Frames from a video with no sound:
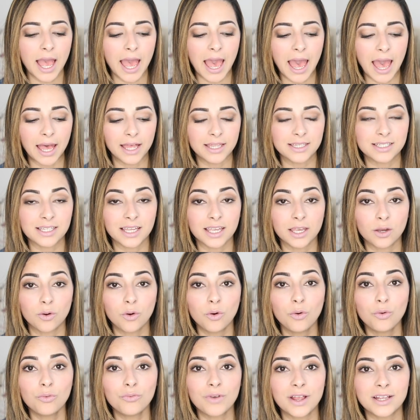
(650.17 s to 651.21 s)
And it
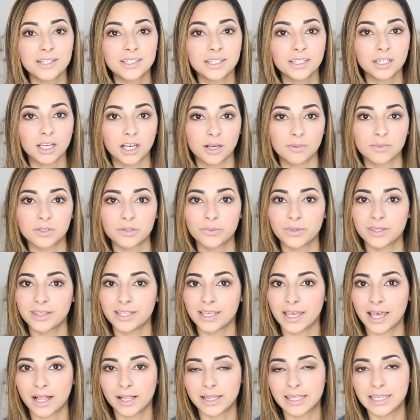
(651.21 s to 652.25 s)
already comes with
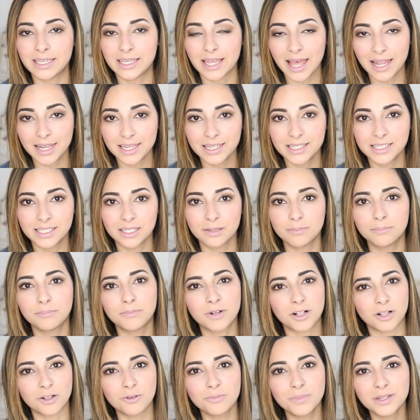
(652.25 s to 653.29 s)
the LED
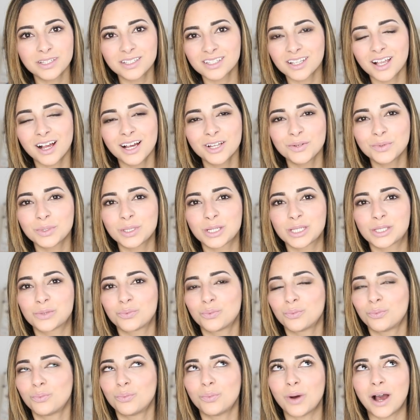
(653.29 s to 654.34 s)
bulb inside, which
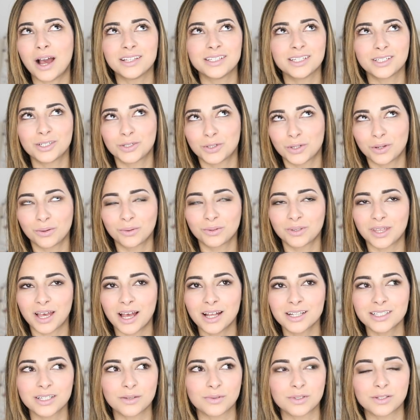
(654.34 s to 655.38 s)
is, I didn't know
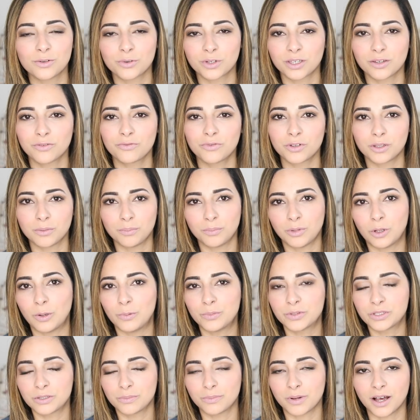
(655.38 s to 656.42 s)
that, I was looking for the
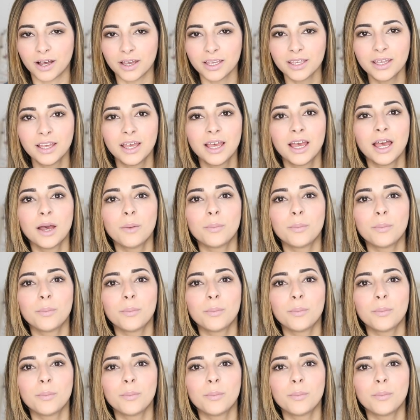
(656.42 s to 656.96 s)
bulb to buy,